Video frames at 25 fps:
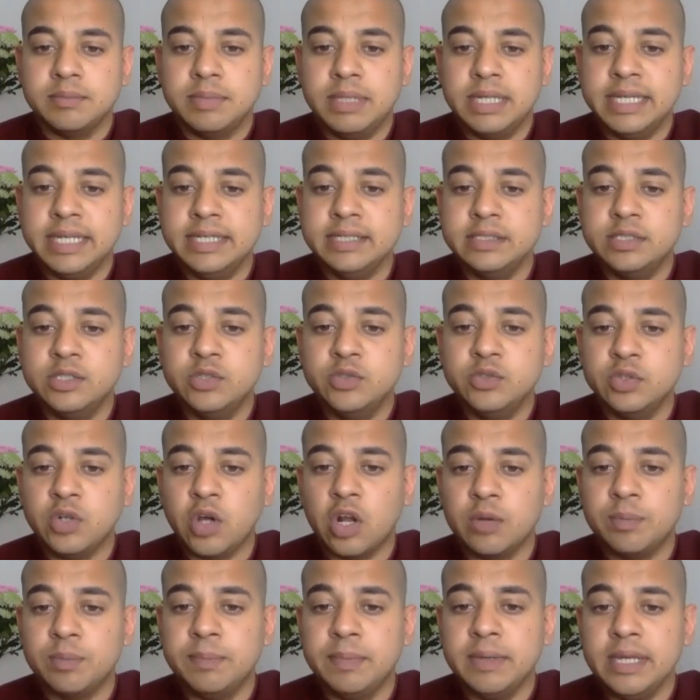Please do
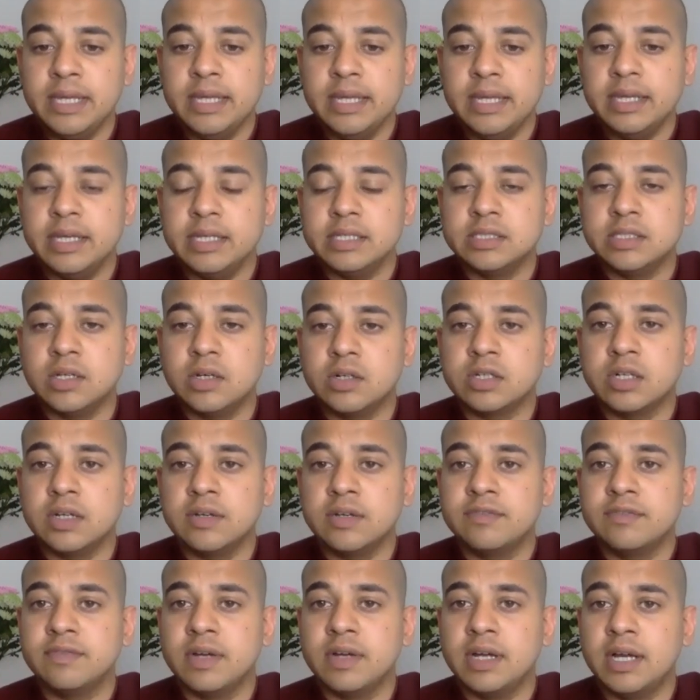not be sort
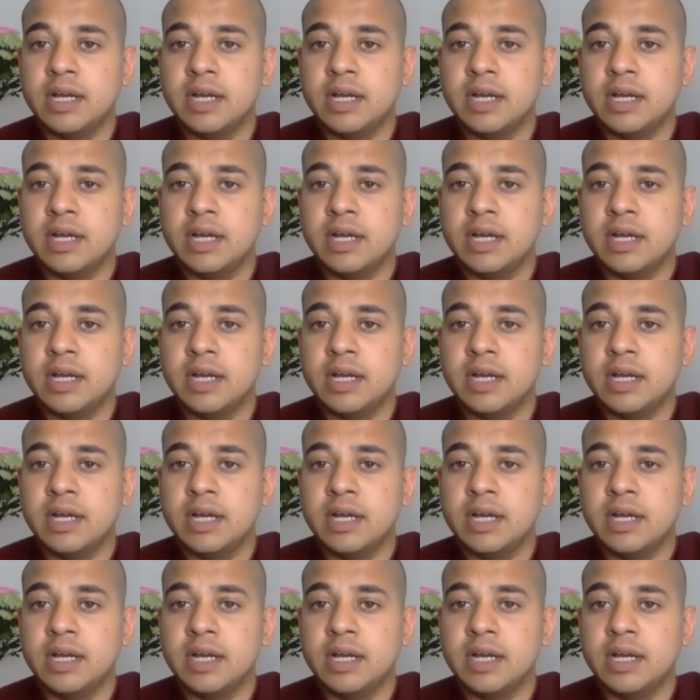of